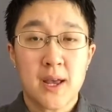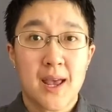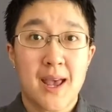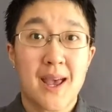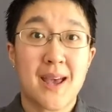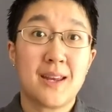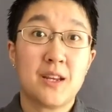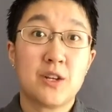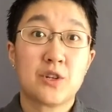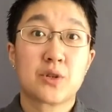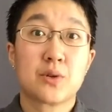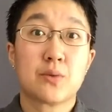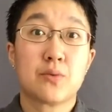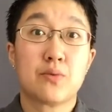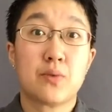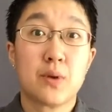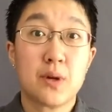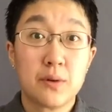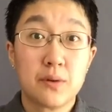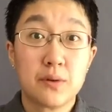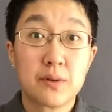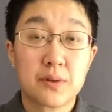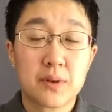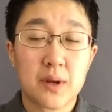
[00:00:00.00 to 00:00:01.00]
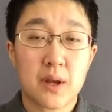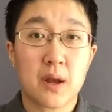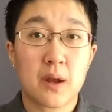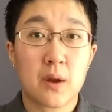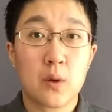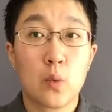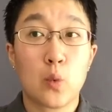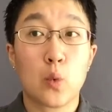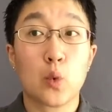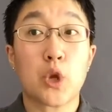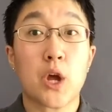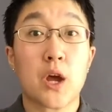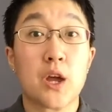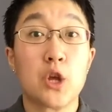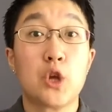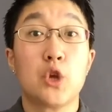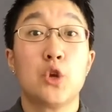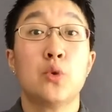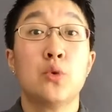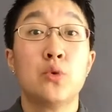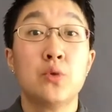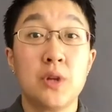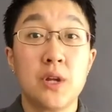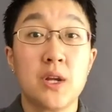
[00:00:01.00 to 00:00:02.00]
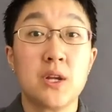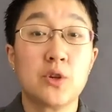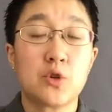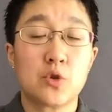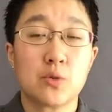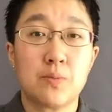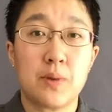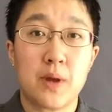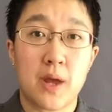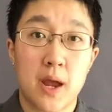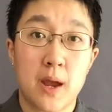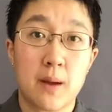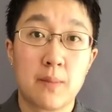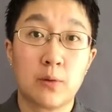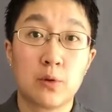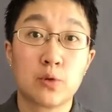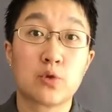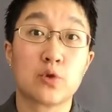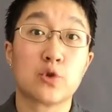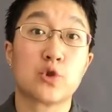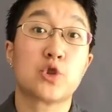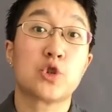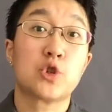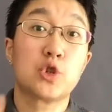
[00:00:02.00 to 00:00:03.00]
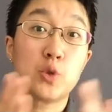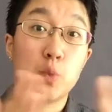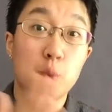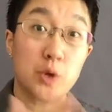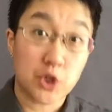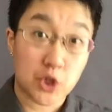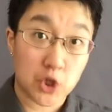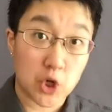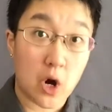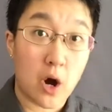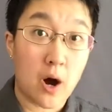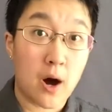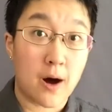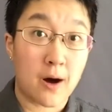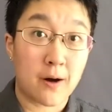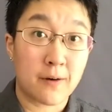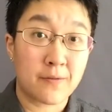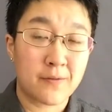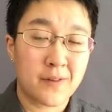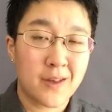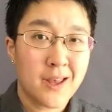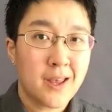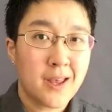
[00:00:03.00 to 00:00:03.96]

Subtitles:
And it's a real thing that you need to be able to switch off.